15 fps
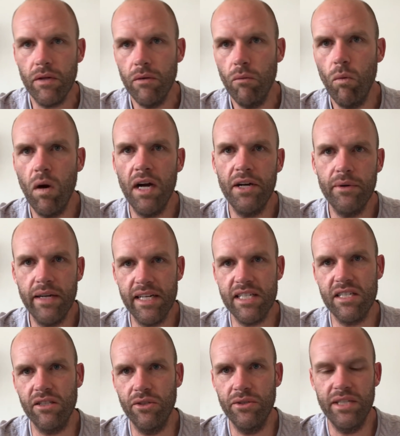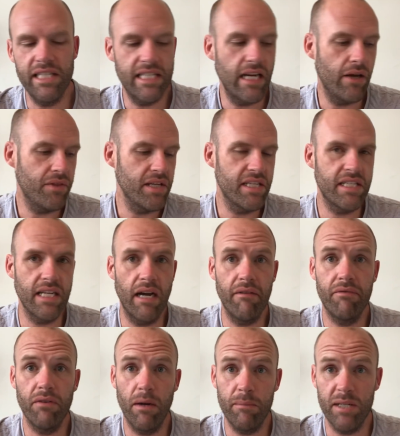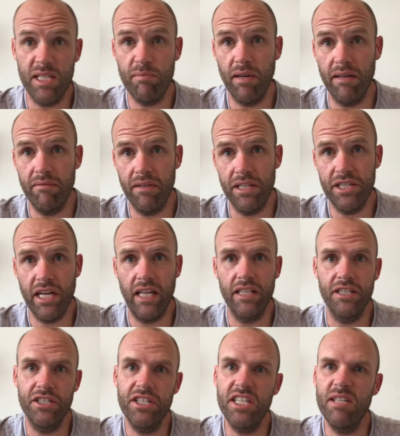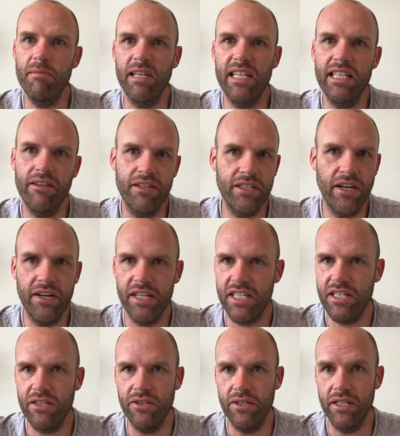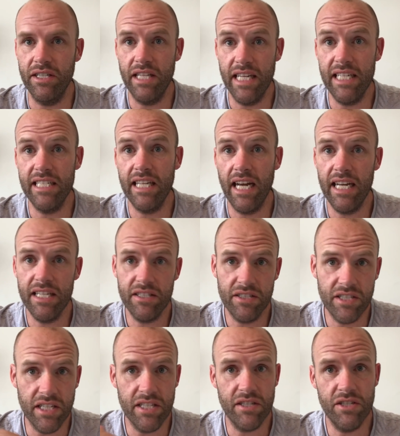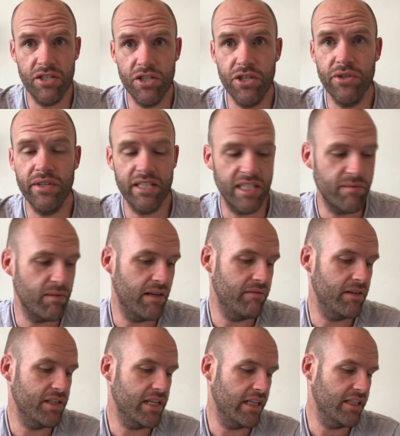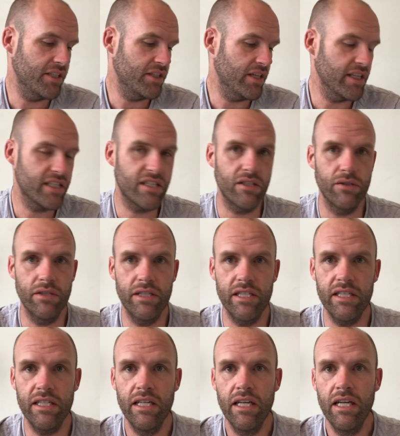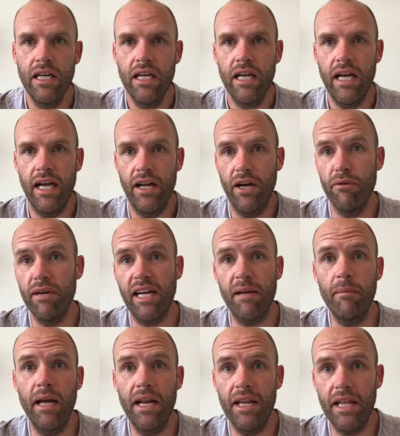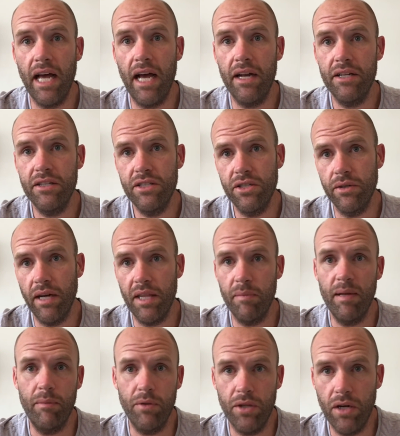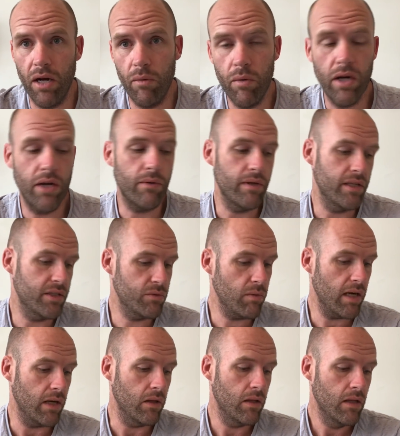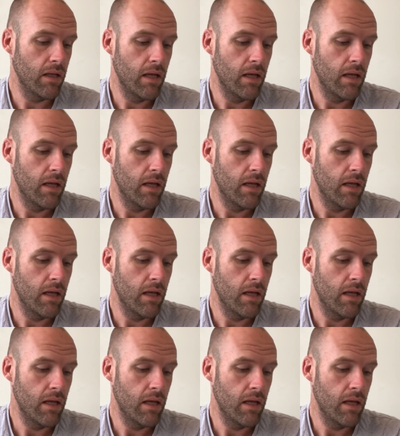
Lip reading: Why do I exclude this healthy stuff from my Spud Fit challenge? Just to be clear, I don't exclude it these days. It's just during the Spud Fit challenge I excluded it, and I recommend that to other people that I work with as well,